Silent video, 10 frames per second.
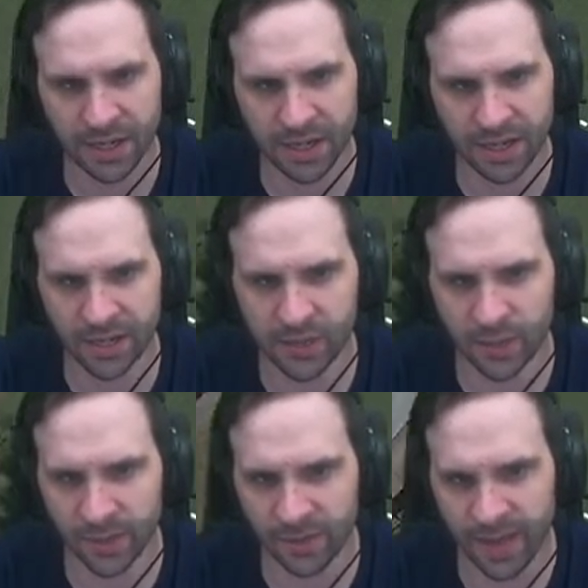It is
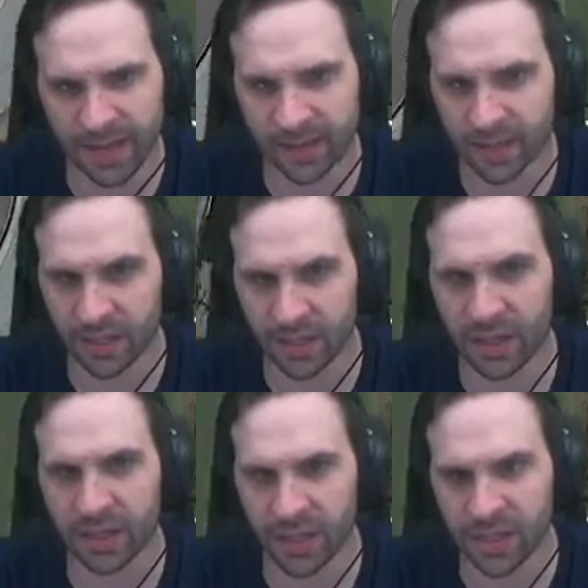one of like the,
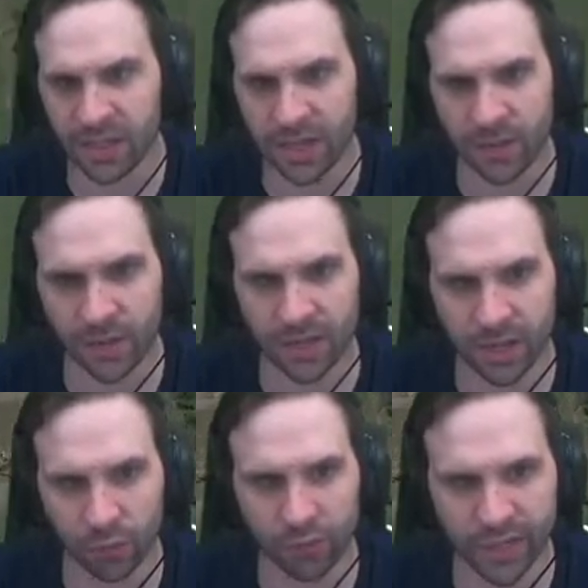this is like one of the
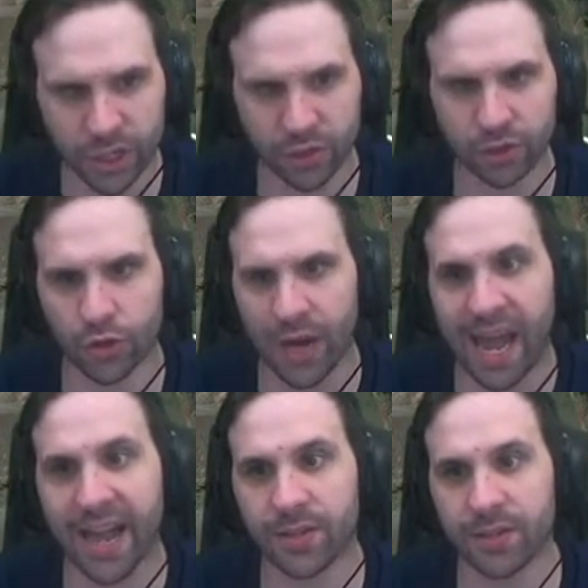original
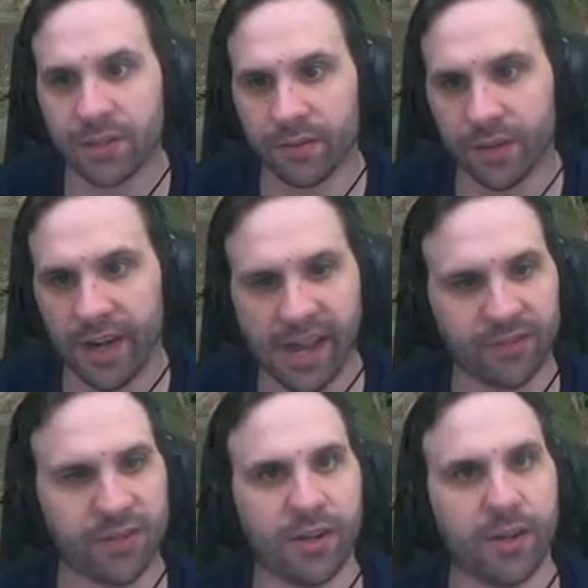tracks for
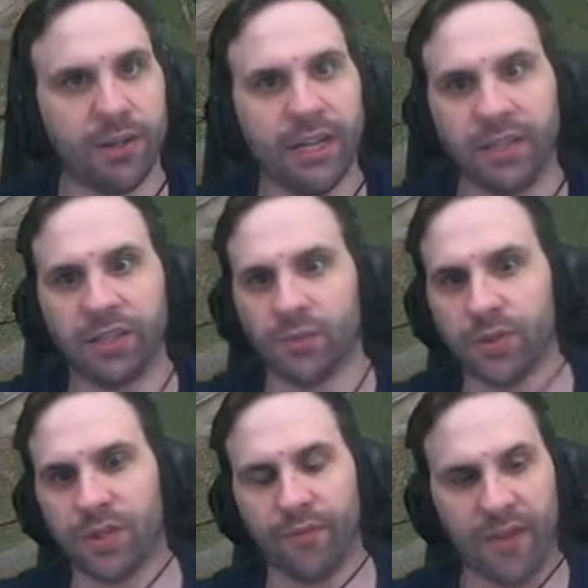NASCAR. Like this
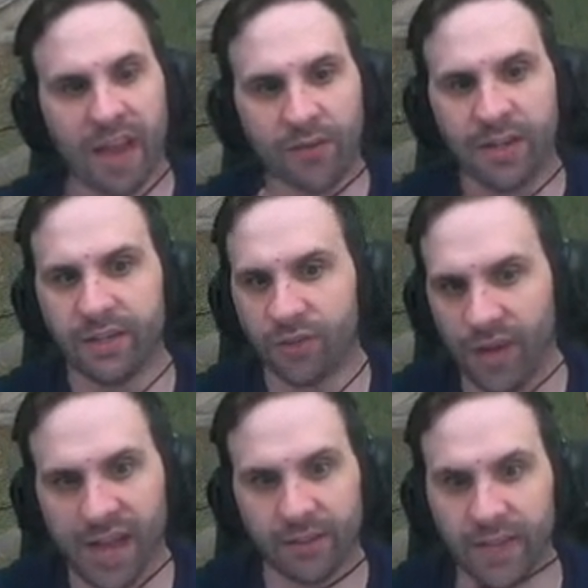was a founding
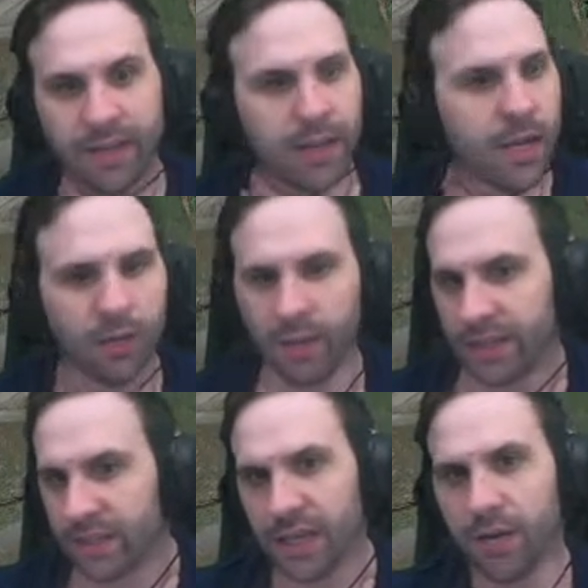track. Like, like
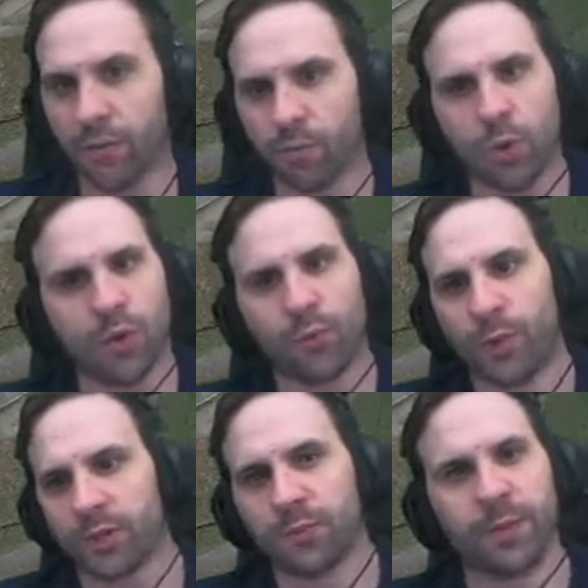I said, North
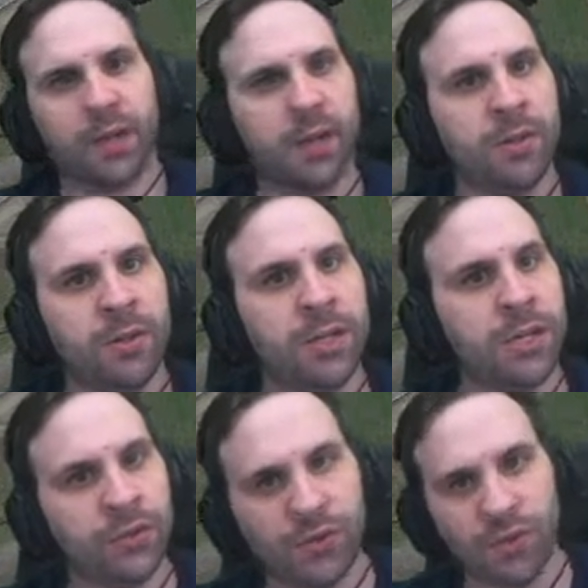Wilkesboro
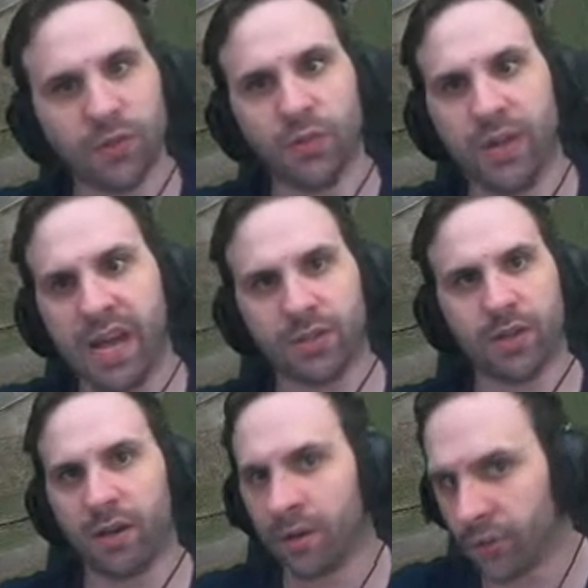to
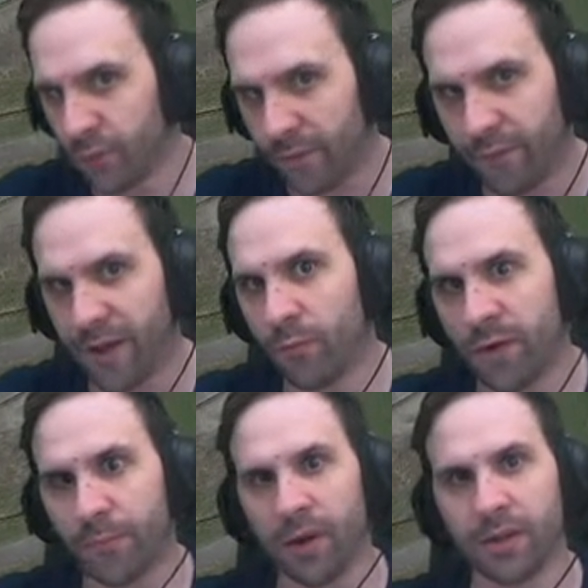NASCAR is what
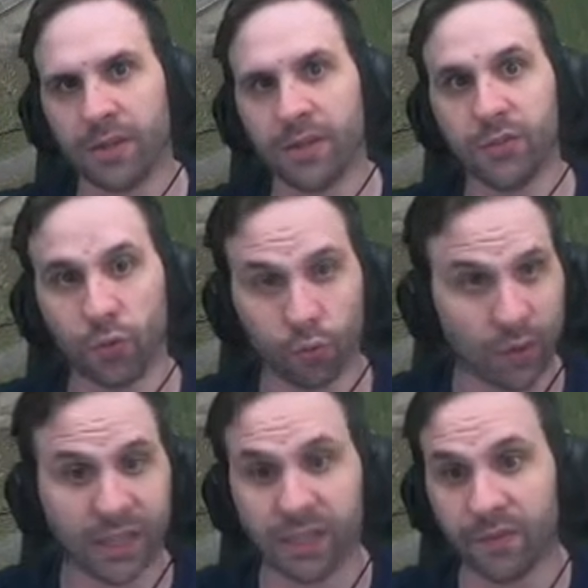Fenway Park is or
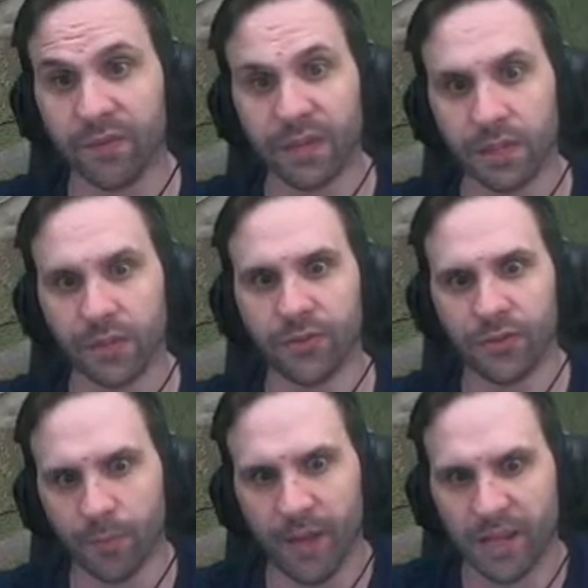Wrigley Field
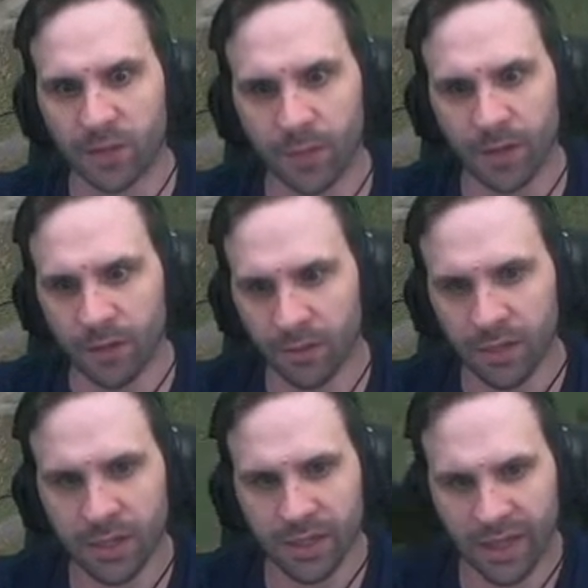to baseball.
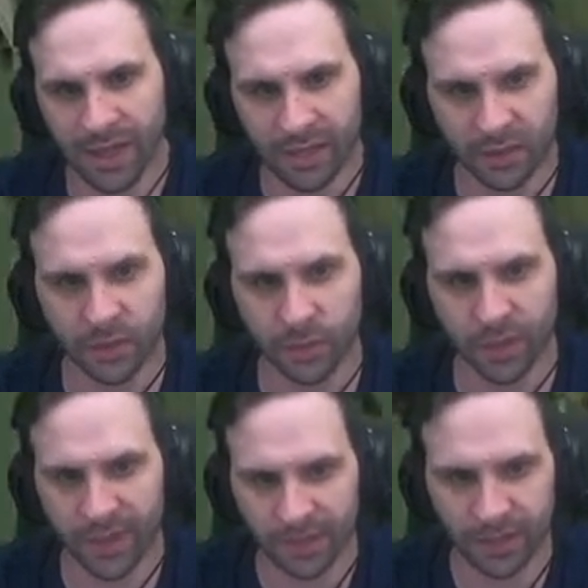And it's cool
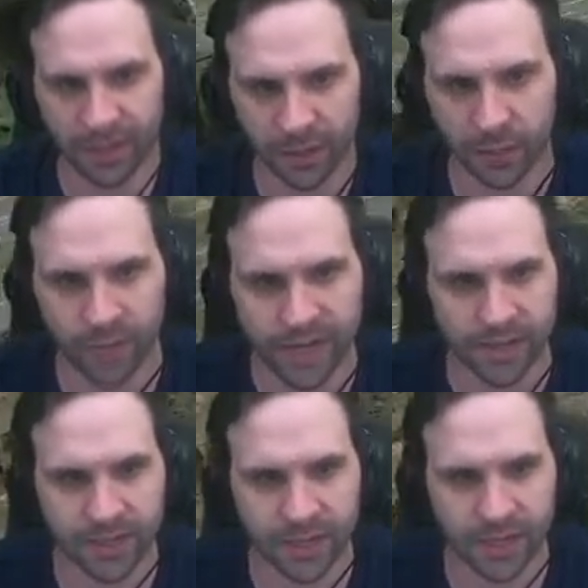that they're going to go race
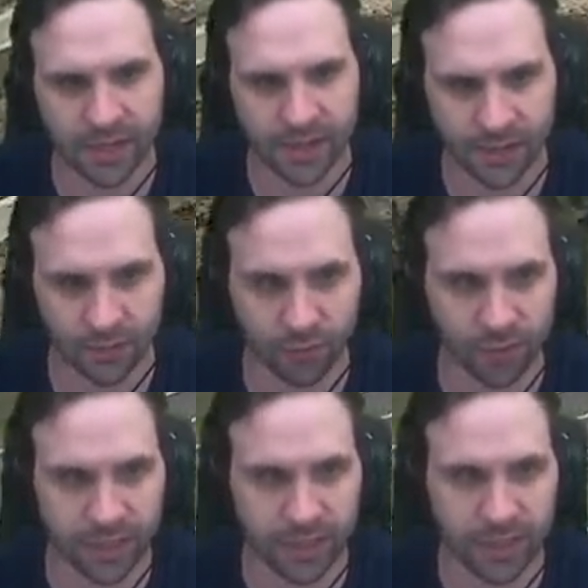it again. That's
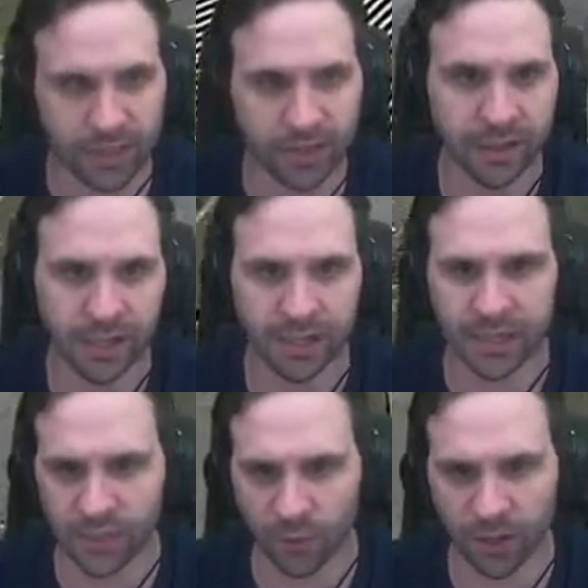really neat. It
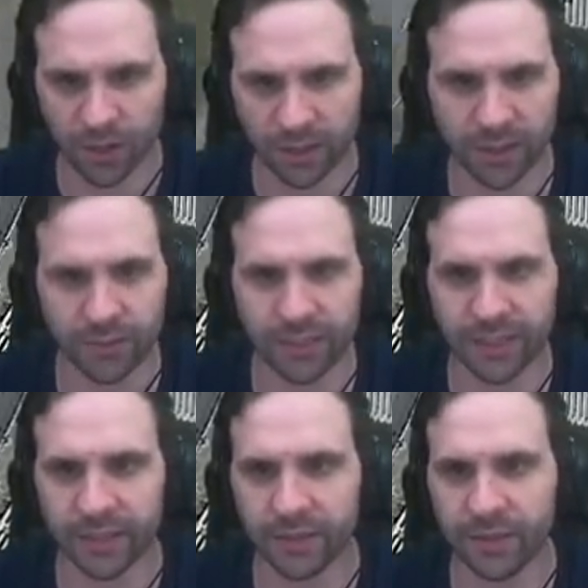needs work though,
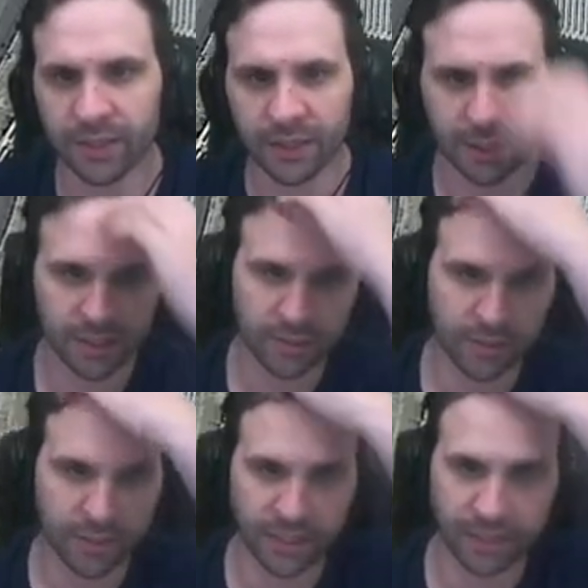man.
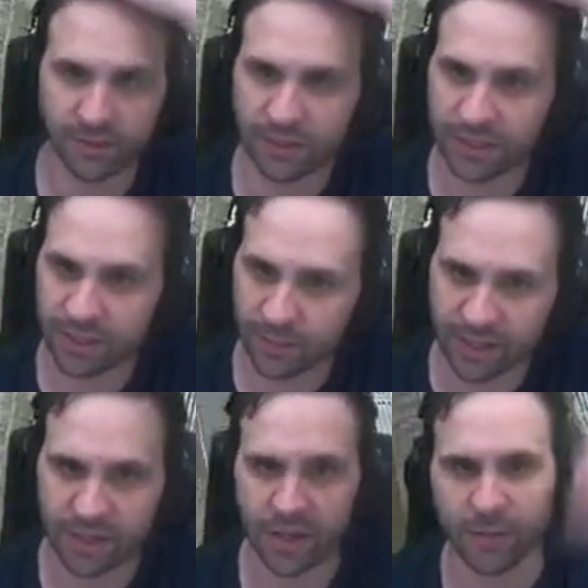We need a we need somebody
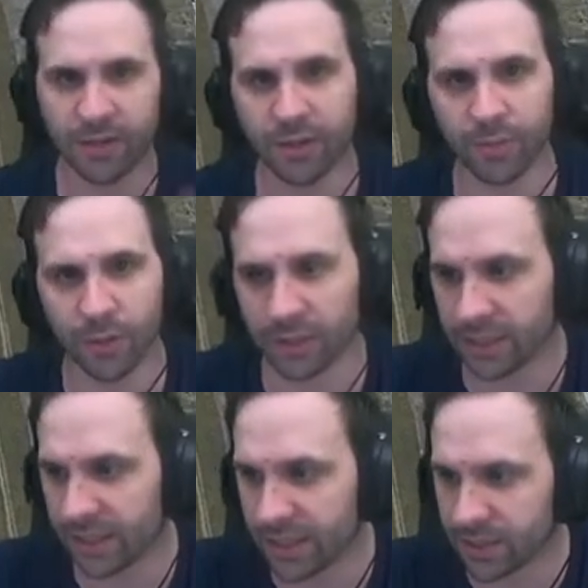to come in here and pull a
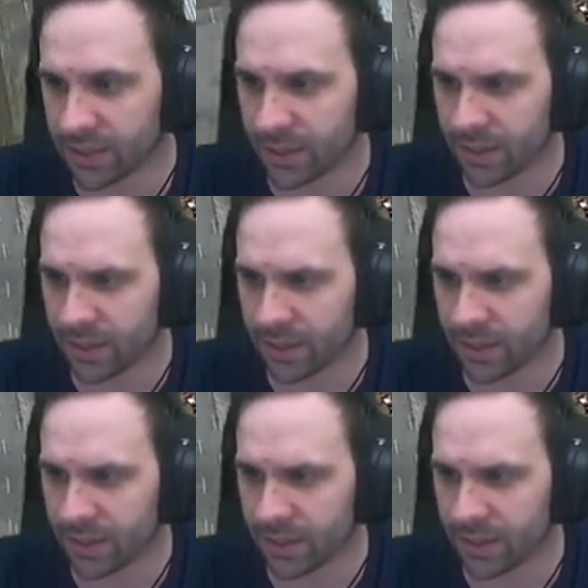Cletus.